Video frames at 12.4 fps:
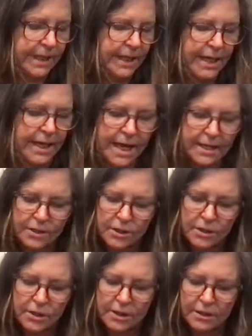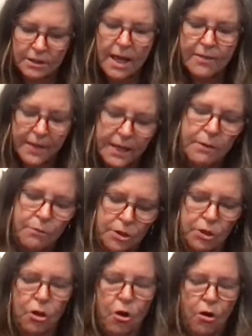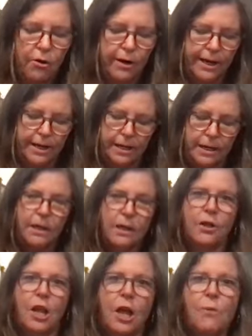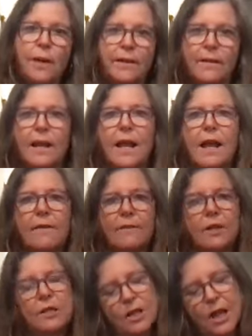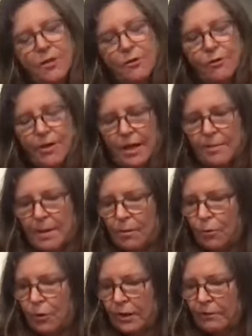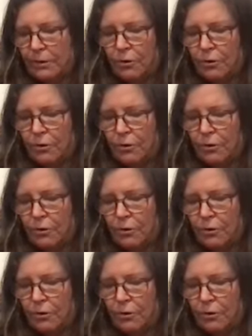And I think it was Laurie, knowing that because another thing about working with